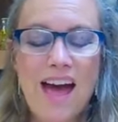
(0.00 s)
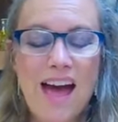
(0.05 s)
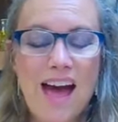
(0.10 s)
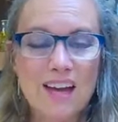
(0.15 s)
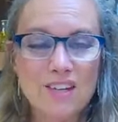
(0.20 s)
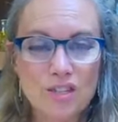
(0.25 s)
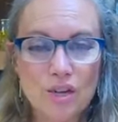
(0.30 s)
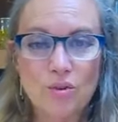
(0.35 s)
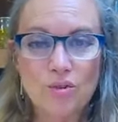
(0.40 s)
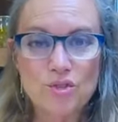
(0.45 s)

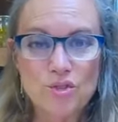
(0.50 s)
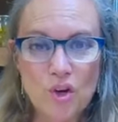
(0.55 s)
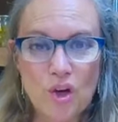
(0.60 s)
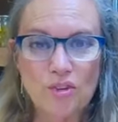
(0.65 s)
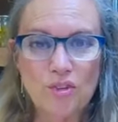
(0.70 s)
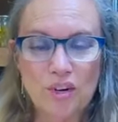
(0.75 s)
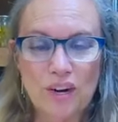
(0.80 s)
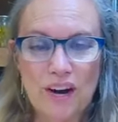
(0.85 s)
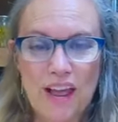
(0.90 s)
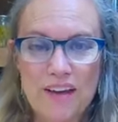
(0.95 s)
I told y'all
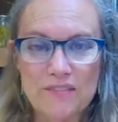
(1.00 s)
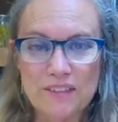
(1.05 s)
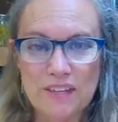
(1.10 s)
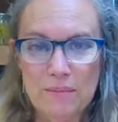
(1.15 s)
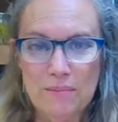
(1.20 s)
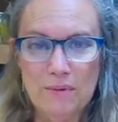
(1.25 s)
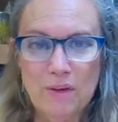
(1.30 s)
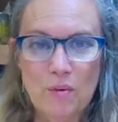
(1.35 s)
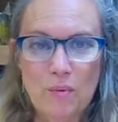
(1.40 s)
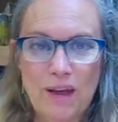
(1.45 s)
you're gonna have to
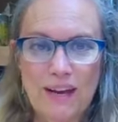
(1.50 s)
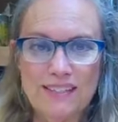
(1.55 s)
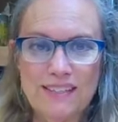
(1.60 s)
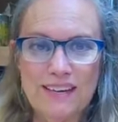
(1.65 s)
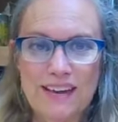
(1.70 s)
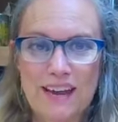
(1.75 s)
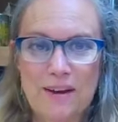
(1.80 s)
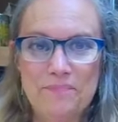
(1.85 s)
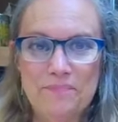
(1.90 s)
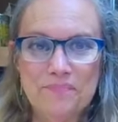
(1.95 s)
keep me awake
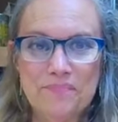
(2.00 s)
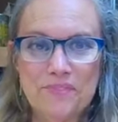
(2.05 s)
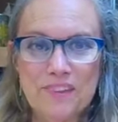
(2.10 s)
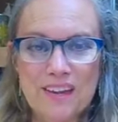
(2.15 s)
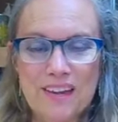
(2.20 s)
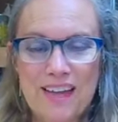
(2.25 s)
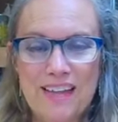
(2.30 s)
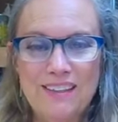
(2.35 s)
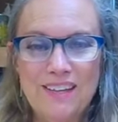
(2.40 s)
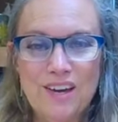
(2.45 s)
today.
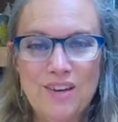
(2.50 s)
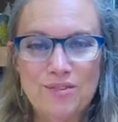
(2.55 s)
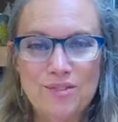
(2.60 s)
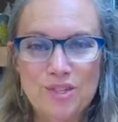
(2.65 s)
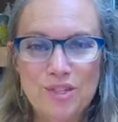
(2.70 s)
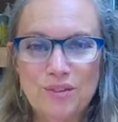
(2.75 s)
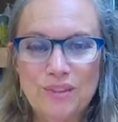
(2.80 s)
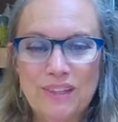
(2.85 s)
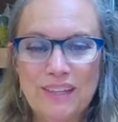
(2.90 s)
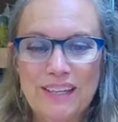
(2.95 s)
Hello,
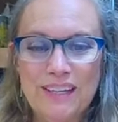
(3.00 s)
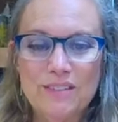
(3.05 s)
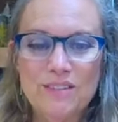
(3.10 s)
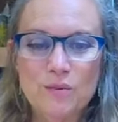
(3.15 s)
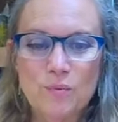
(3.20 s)
Julie.